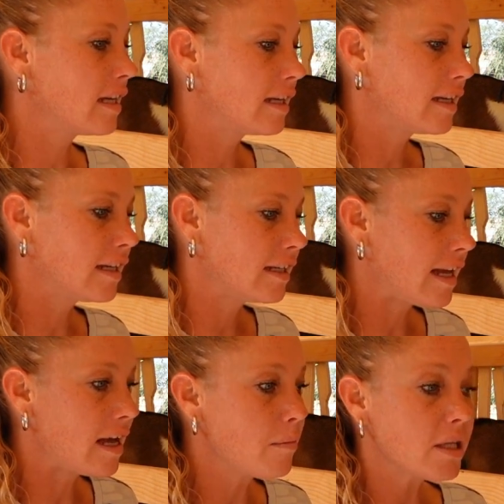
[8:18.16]
and
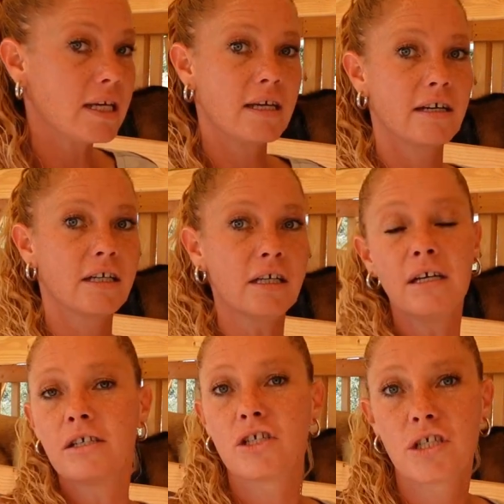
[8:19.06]
Emily here,
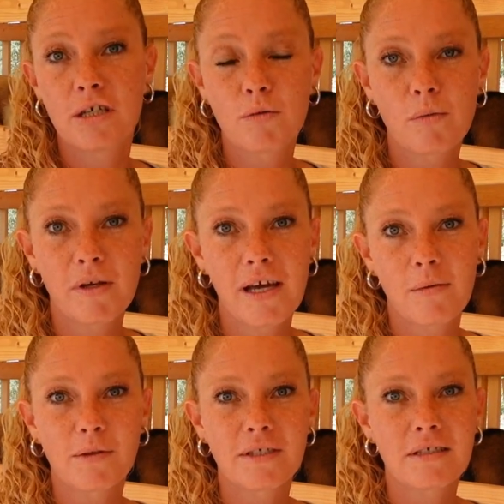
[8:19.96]
she will be
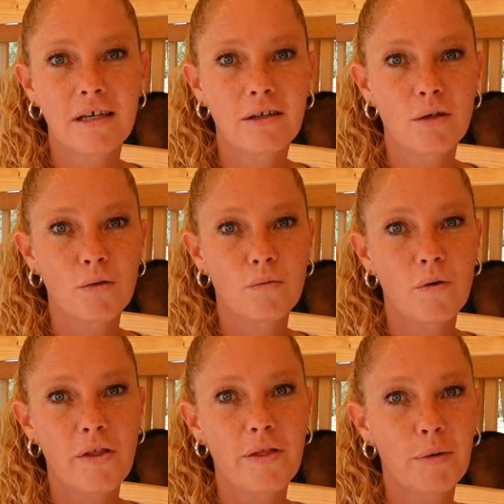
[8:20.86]
able to tell you
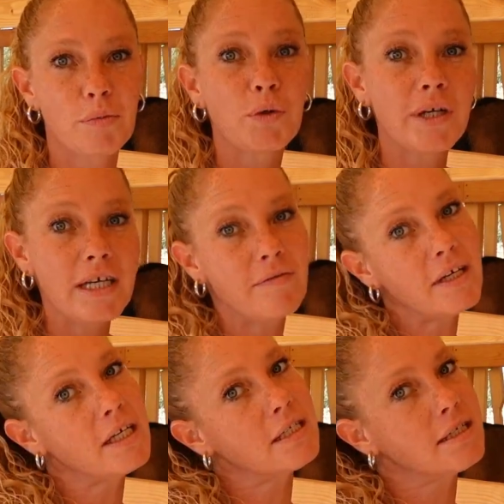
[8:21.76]
what their
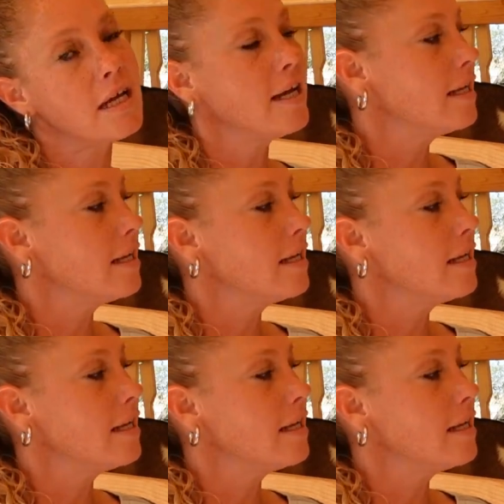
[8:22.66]
previous